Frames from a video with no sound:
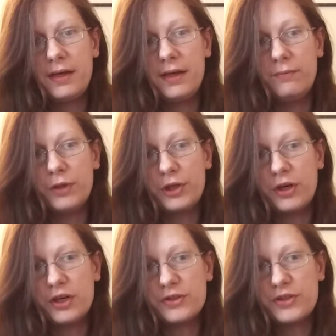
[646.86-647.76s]
in
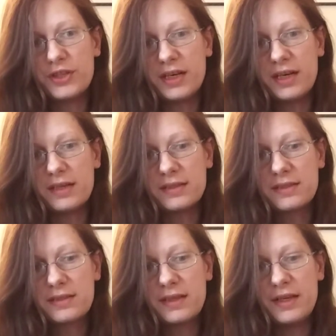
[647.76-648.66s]
regards to
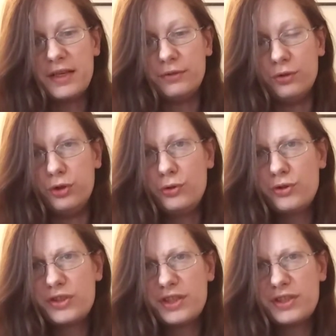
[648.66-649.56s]
us, it
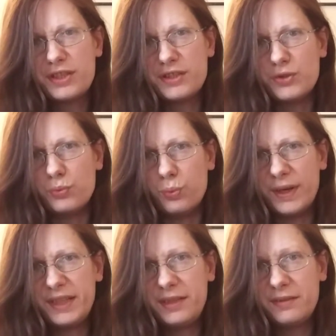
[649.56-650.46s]
loses its
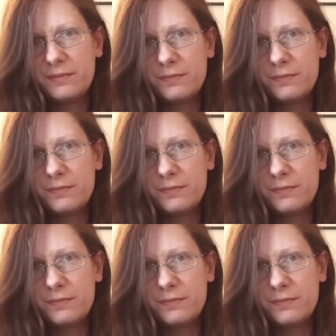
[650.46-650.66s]
weight